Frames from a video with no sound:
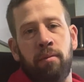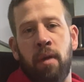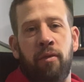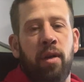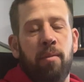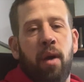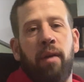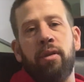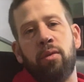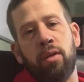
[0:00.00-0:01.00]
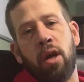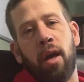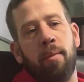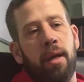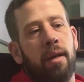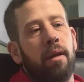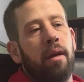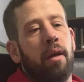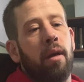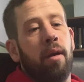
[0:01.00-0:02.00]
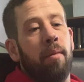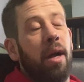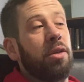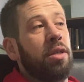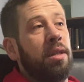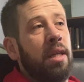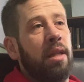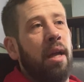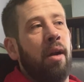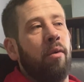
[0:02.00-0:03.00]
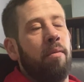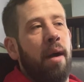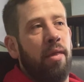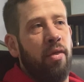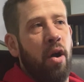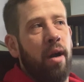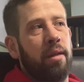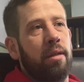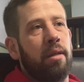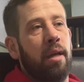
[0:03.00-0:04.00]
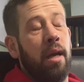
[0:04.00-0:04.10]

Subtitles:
I'll feed them breakfast, we'll talk a bit. But I'll just sit there with my thoughts,